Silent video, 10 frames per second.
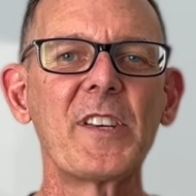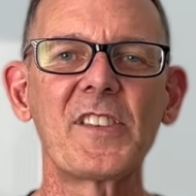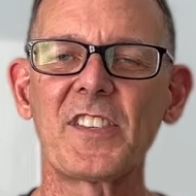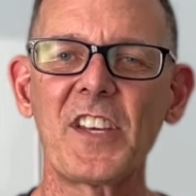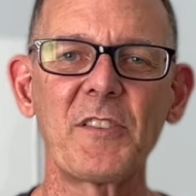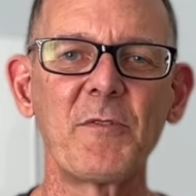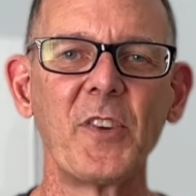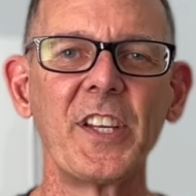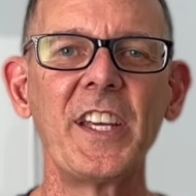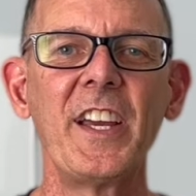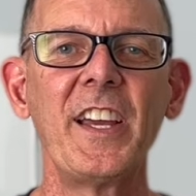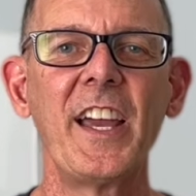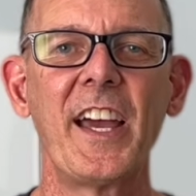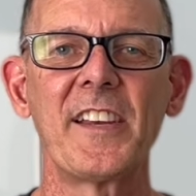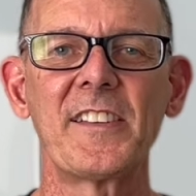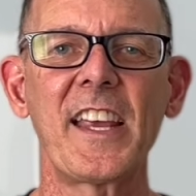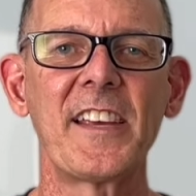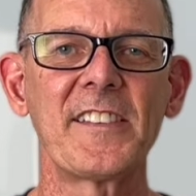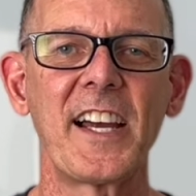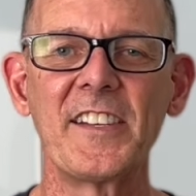as successfully
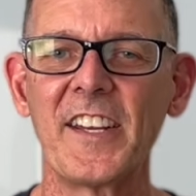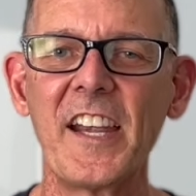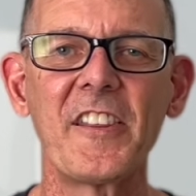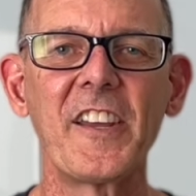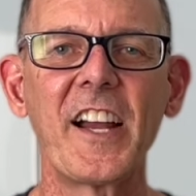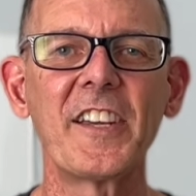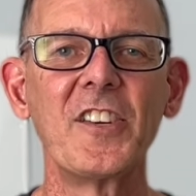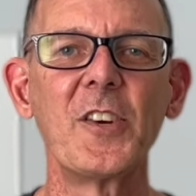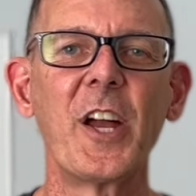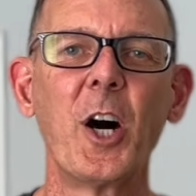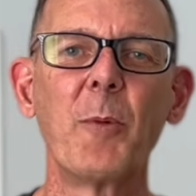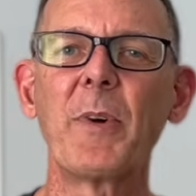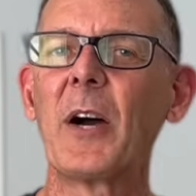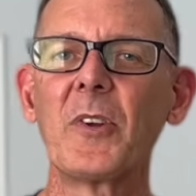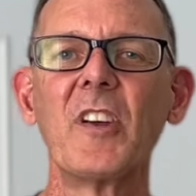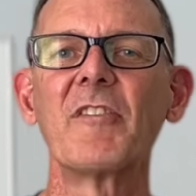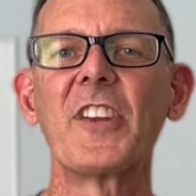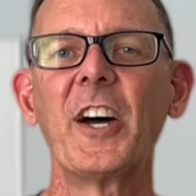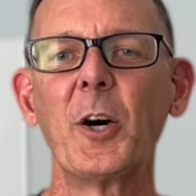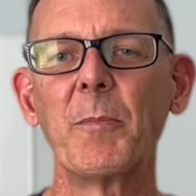as I did. Anything I can do to help, I would love to
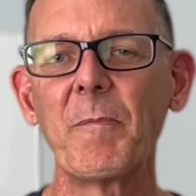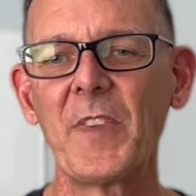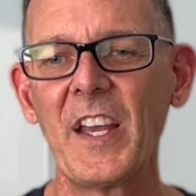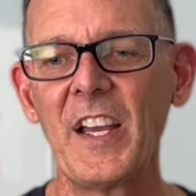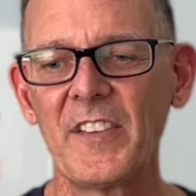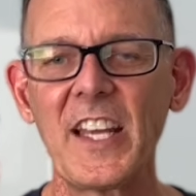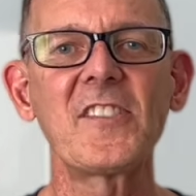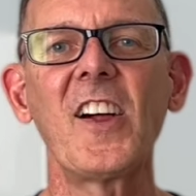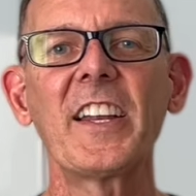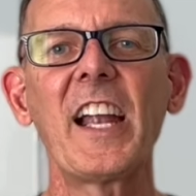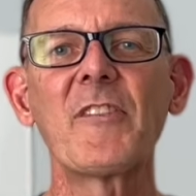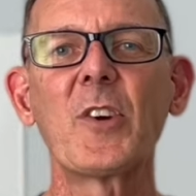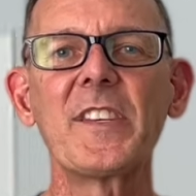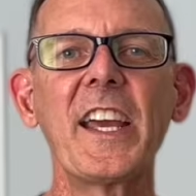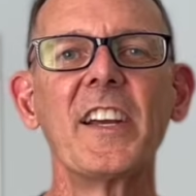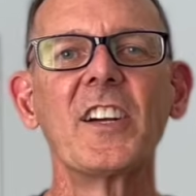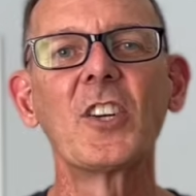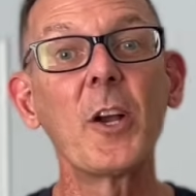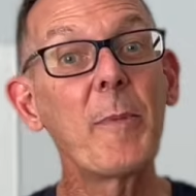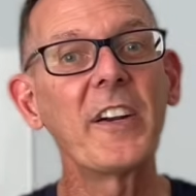help. Thanks a lot and have a great day. Go
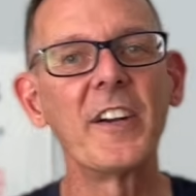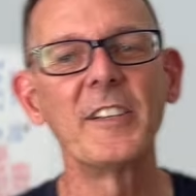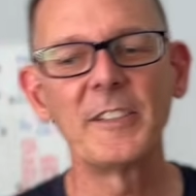get better.